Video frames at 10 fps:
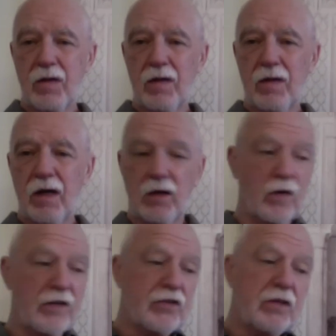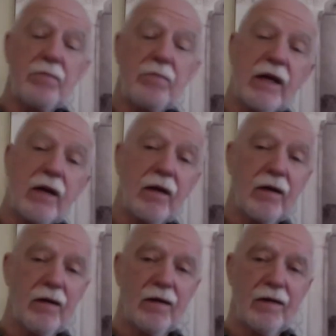A question bigger
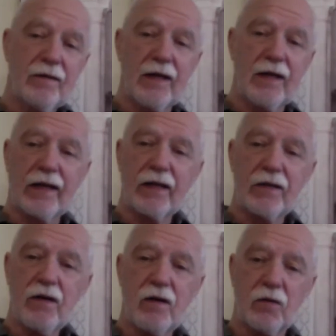than I can know.